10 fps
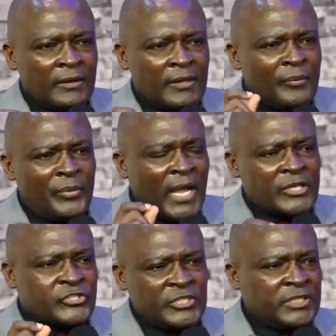Nablus
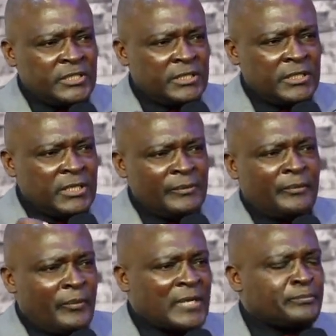city in
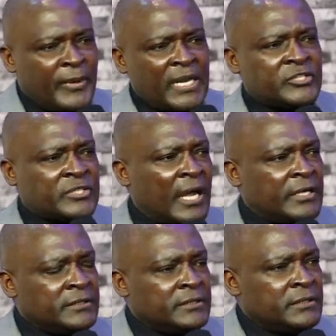Palestine,